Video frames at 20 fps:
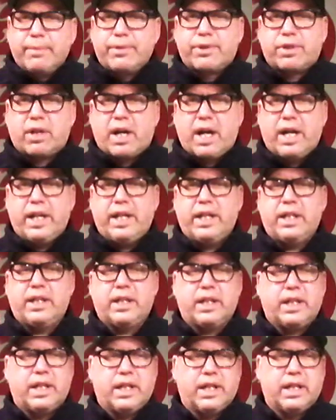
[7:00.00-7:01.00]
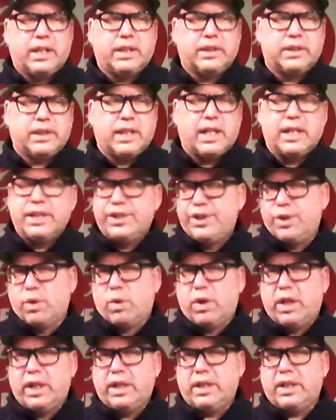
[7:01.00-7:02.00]
trading. I
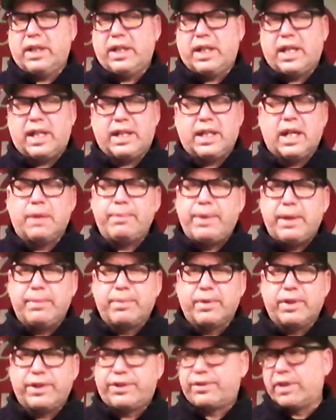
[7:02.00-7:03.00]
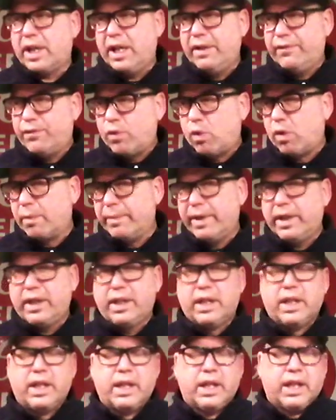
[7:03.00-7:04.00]
enjoy it, and I got people that trade for me
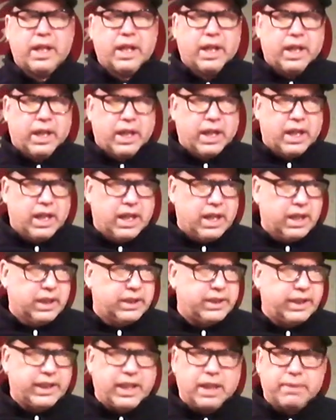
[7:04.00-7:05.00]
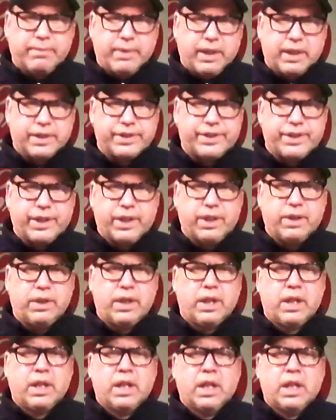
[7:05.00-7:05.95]
to get beers too.